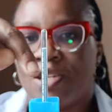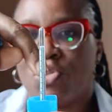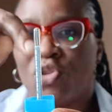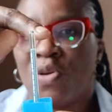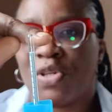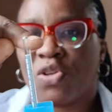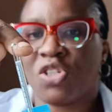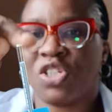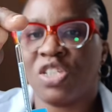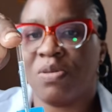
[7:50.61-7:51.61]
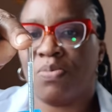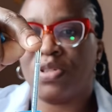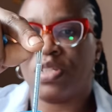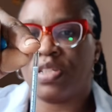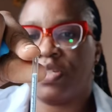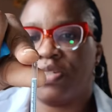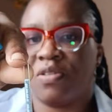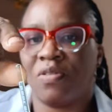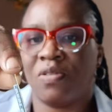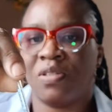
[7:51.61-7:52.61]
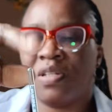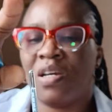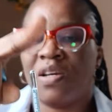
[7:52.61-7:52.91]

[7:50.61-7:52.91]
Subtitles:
It should not be touching the body, or it